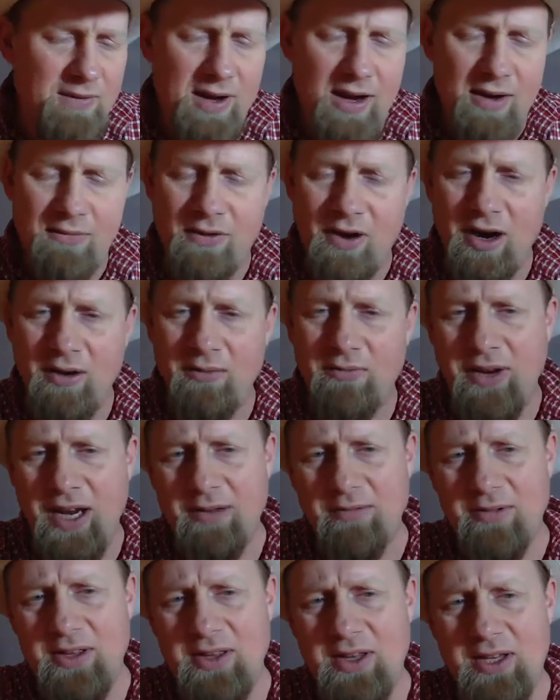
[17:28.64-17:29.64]
farm
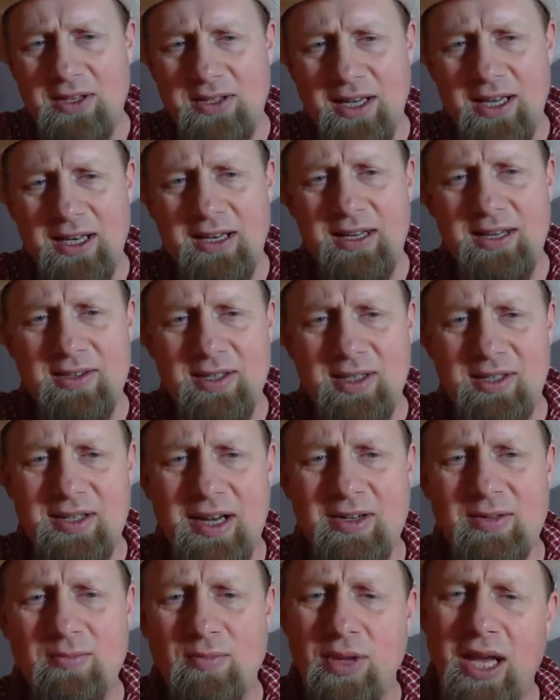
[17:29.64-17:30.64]
family that did the
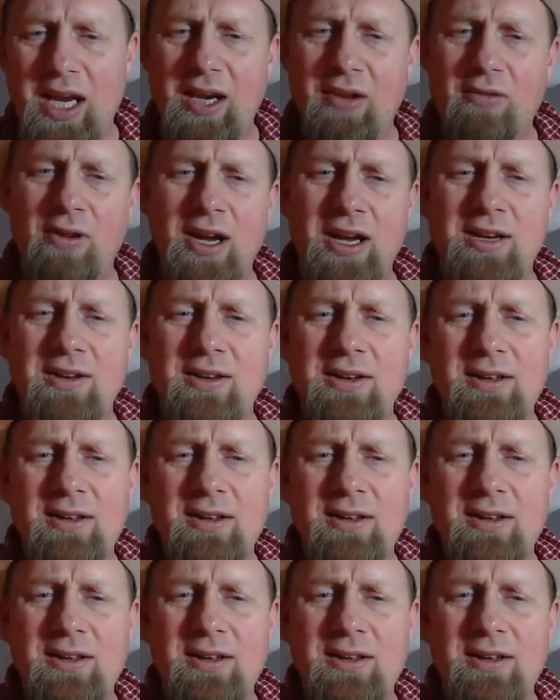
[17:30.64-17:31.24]
succession planning right?